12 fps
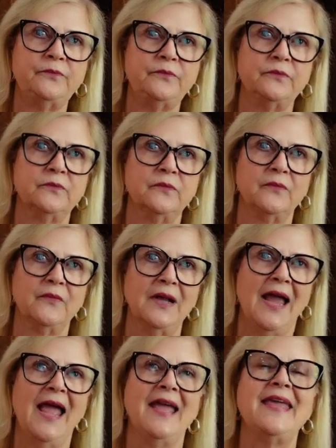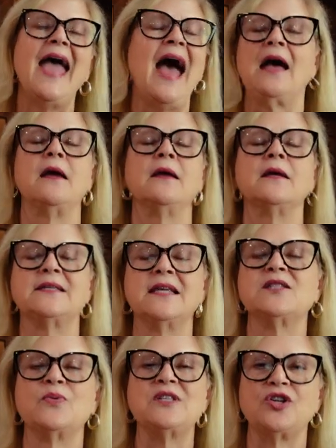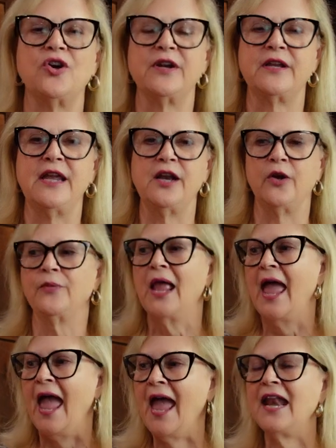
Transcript: started this thing. So. Yeah, since we started keto. Yeah.